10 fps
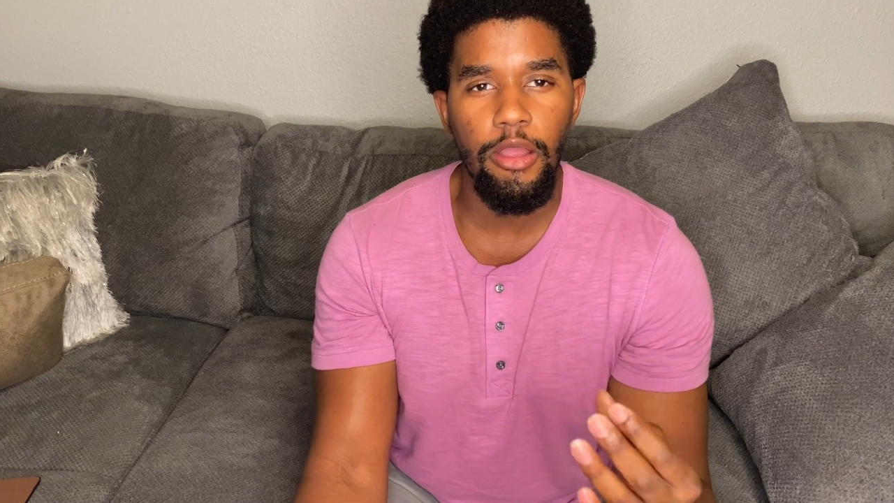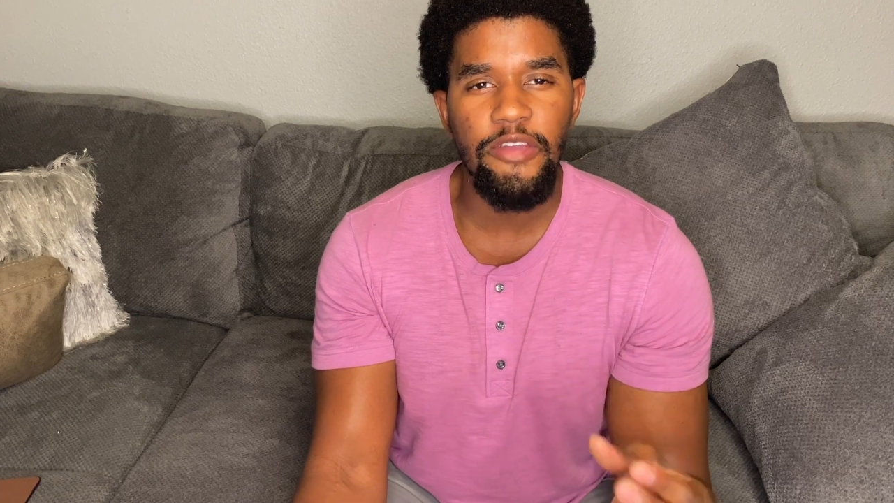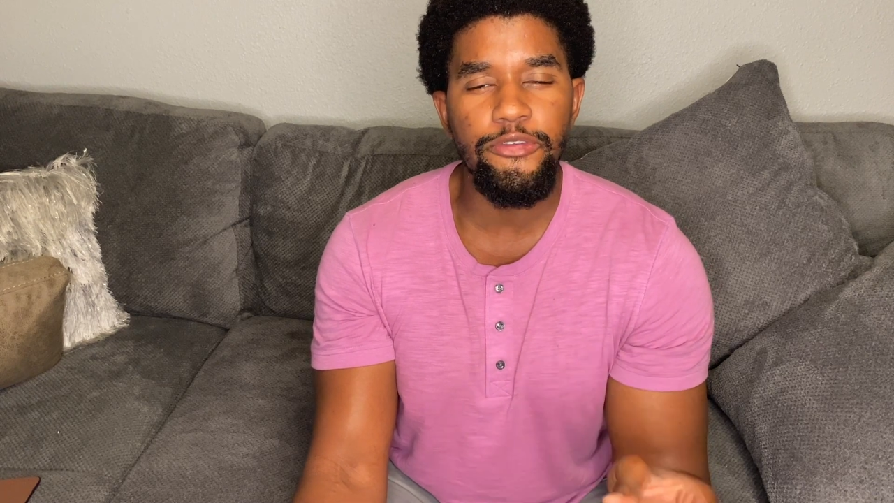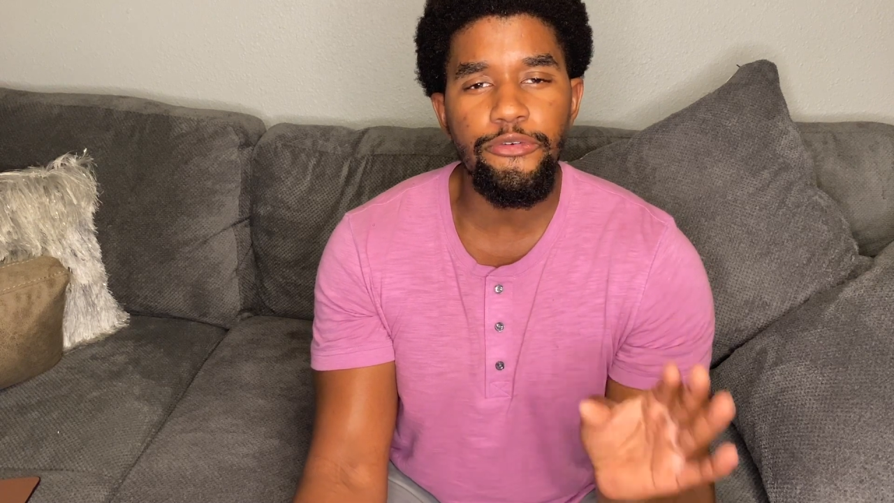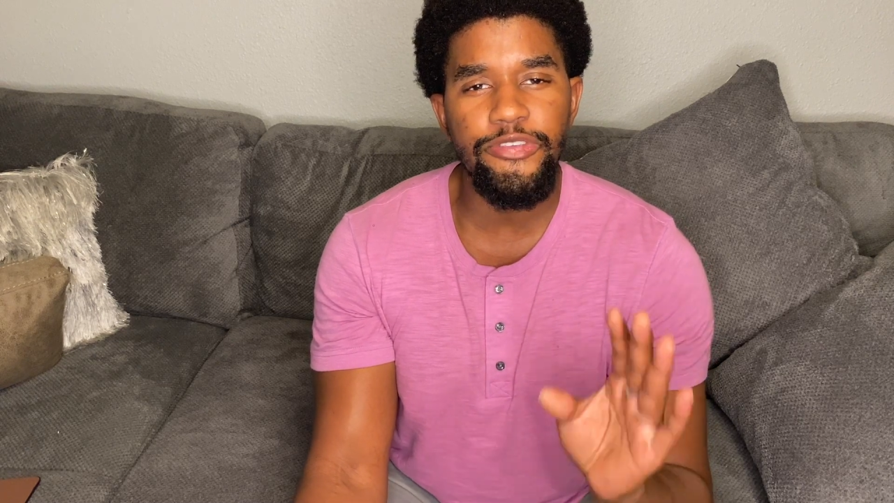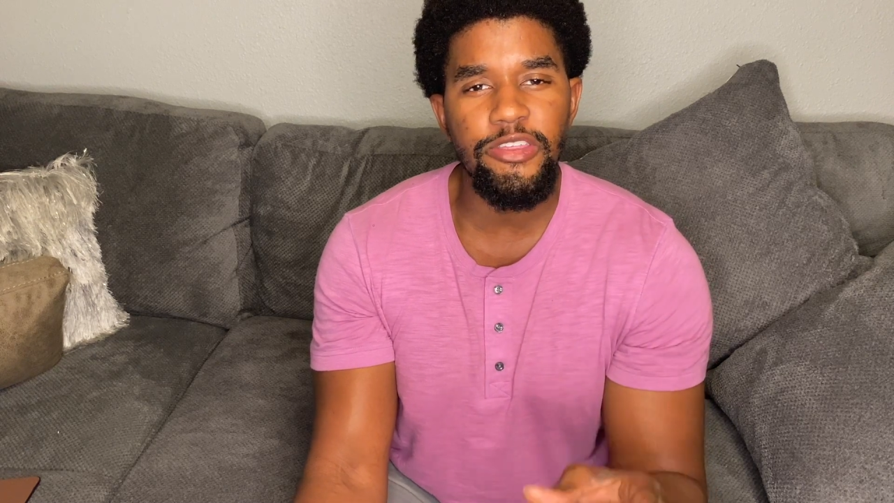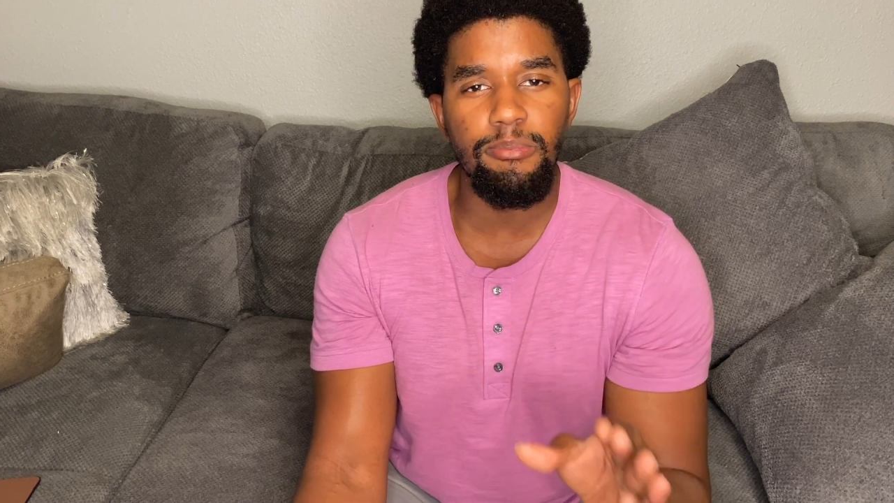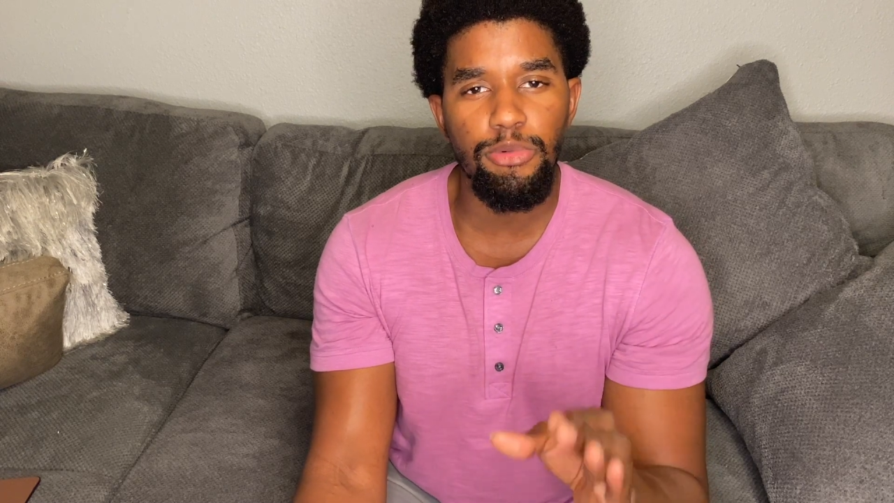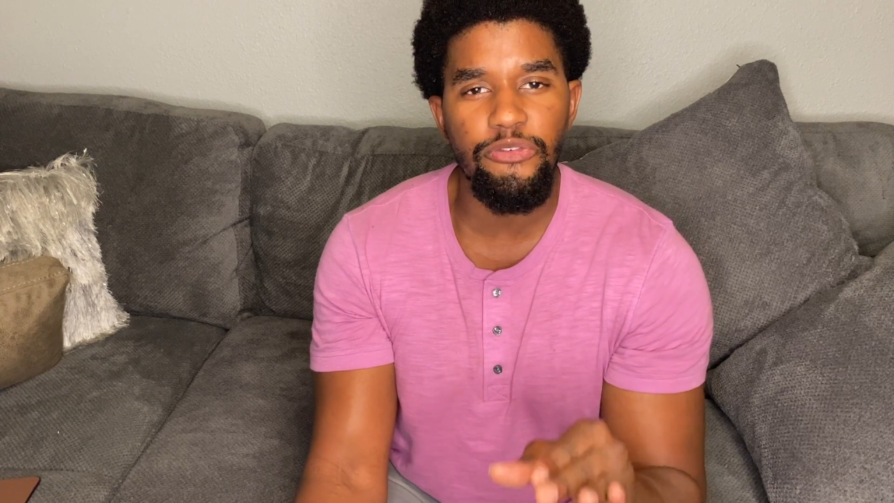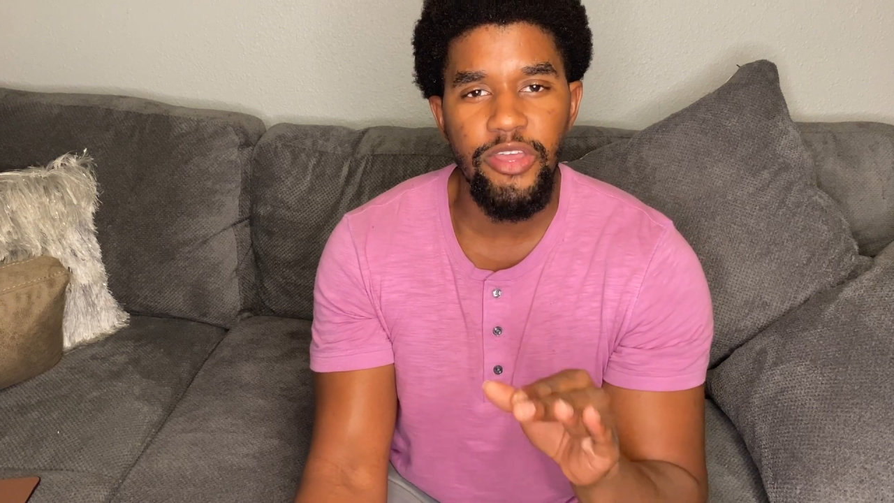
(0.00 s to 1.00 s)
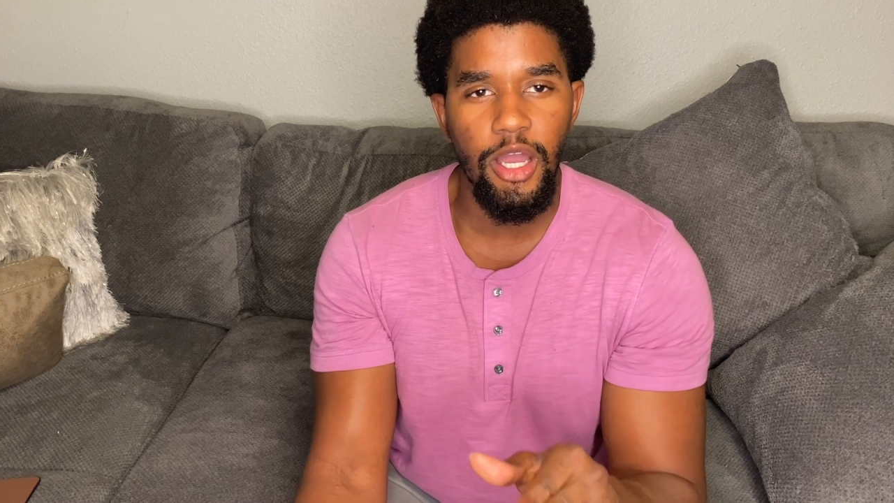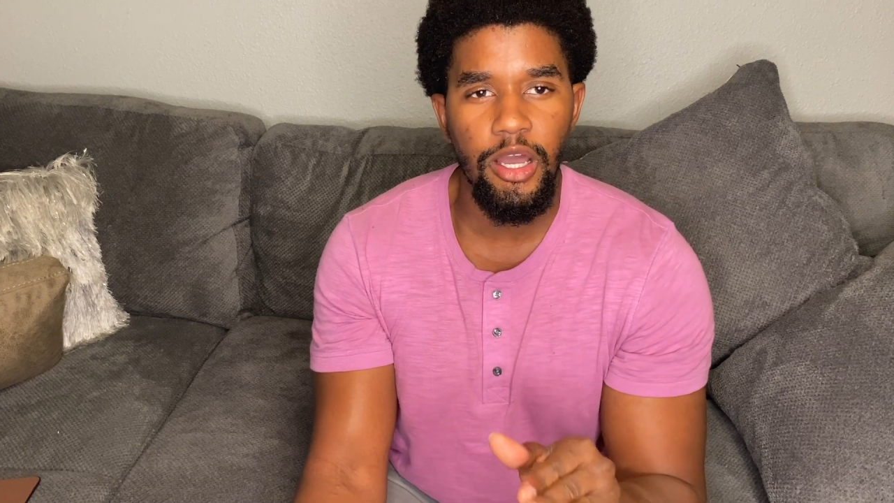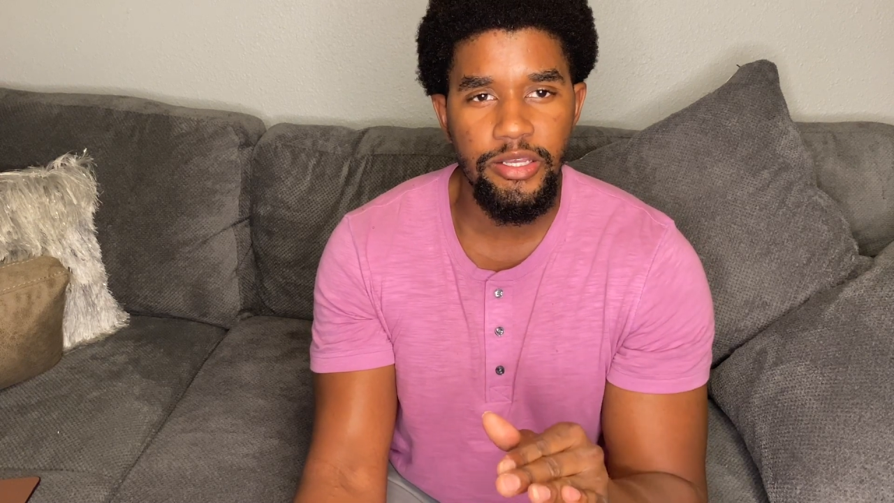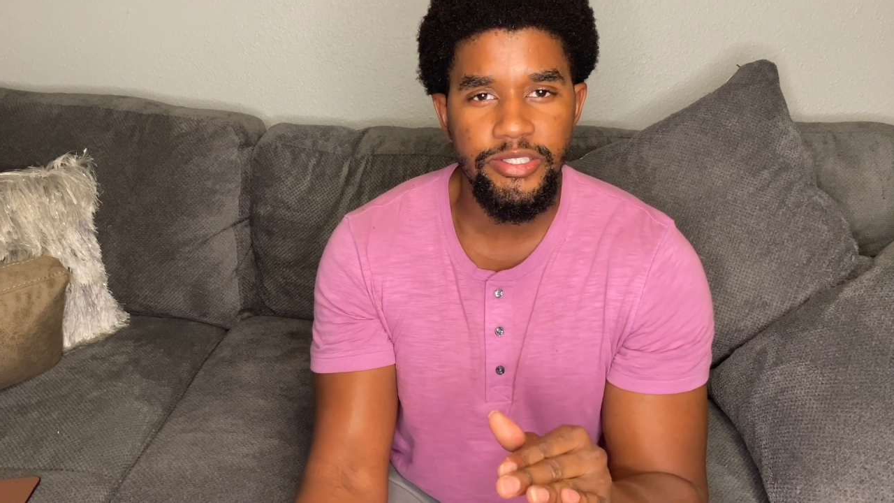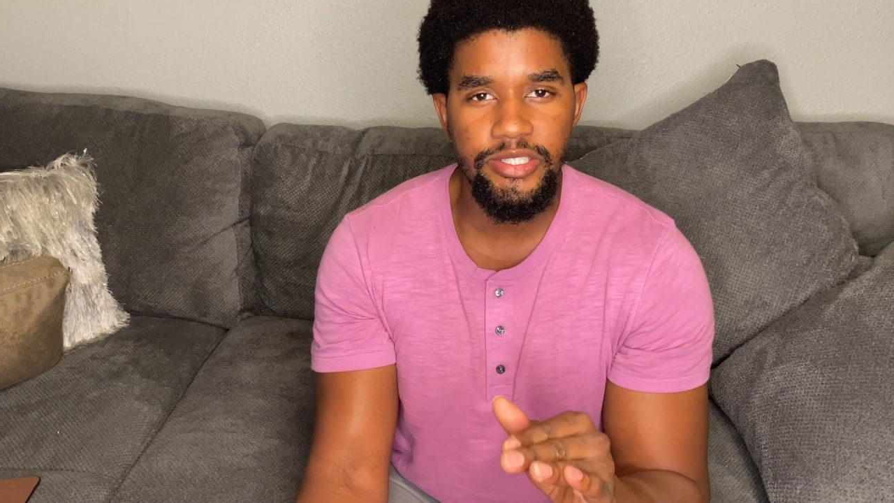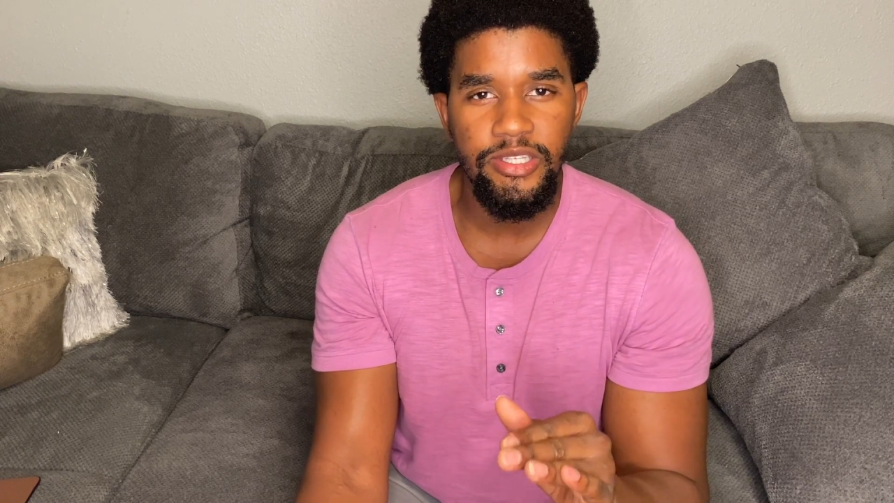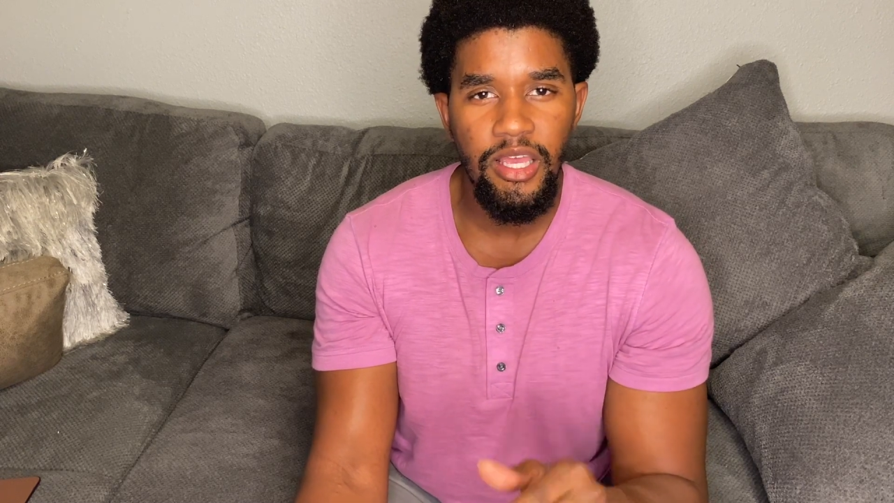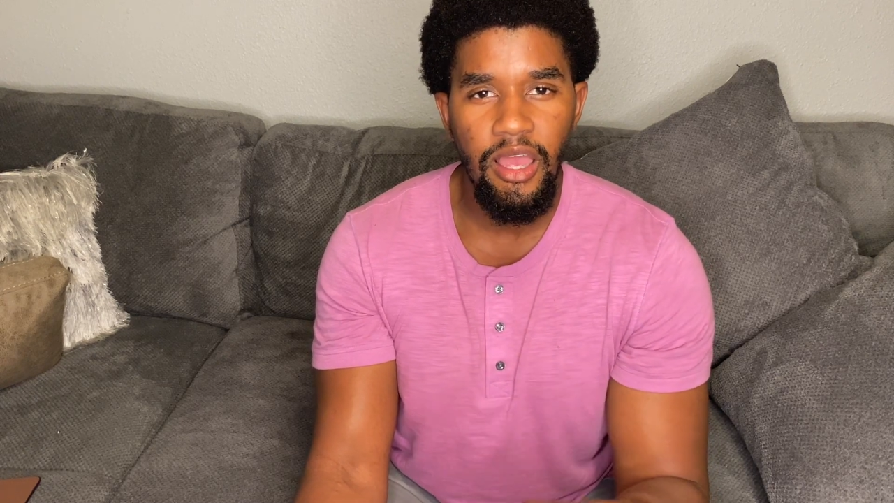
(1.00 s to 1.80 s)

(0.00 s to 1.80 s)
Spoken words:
if you've seen the movie Us,